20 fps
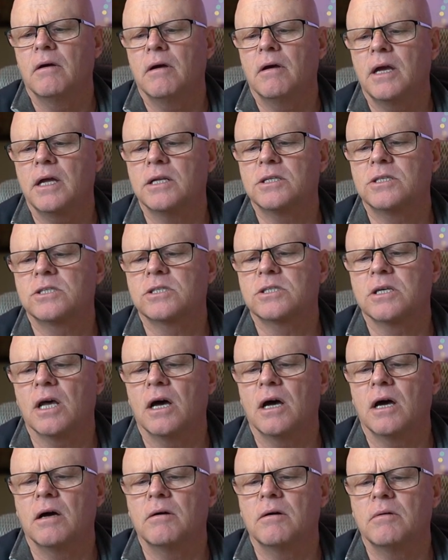it's
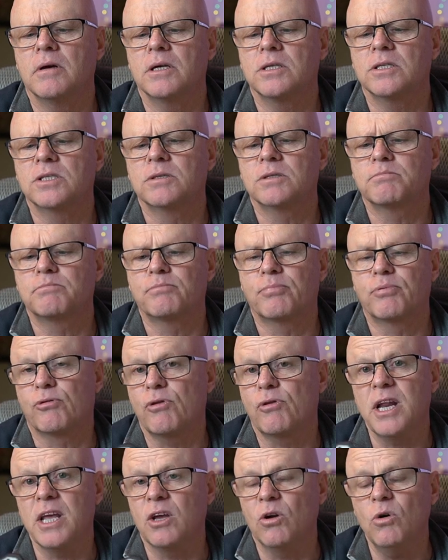uh, it's
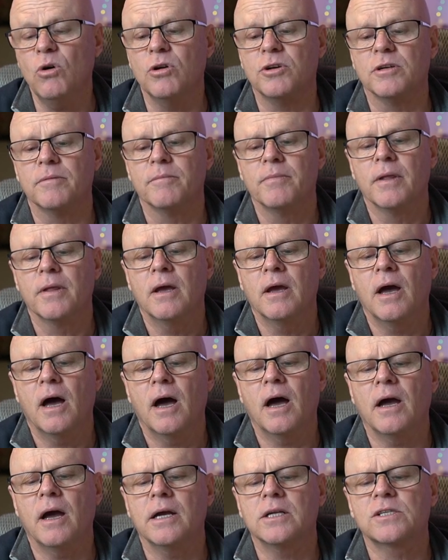pretty good.
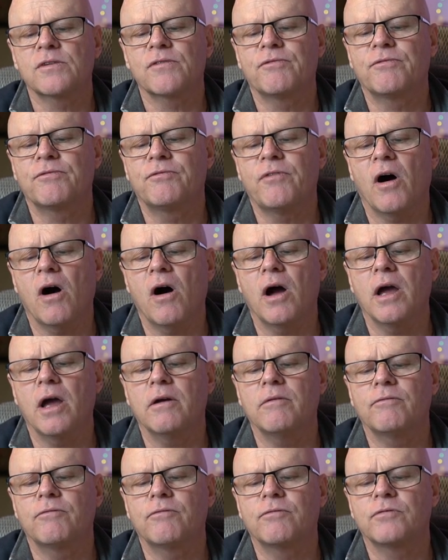Uh, it's
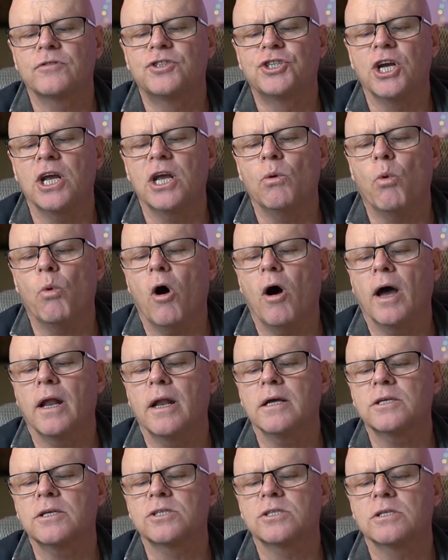5G
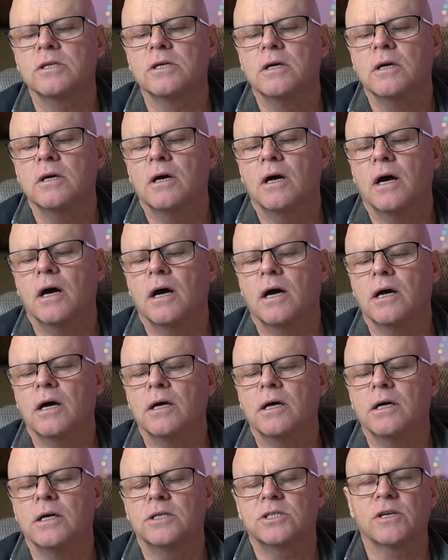wireless.
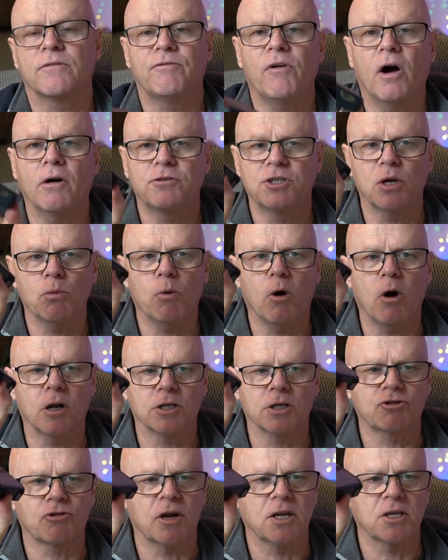Uh, it's a 5G
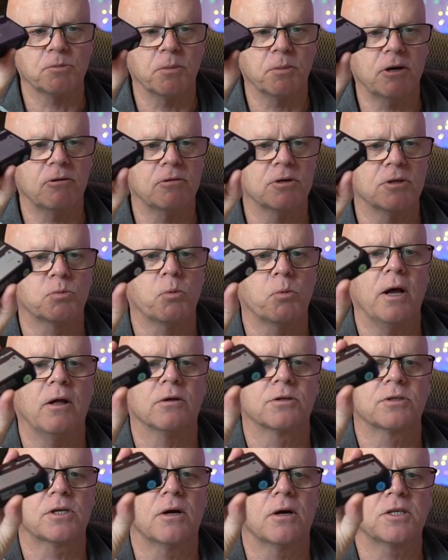wireless transmitter as
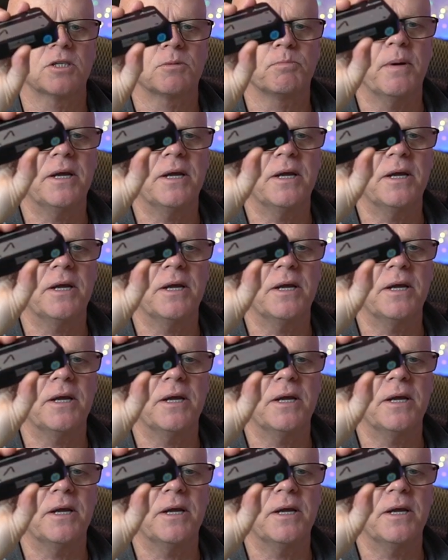well, so it's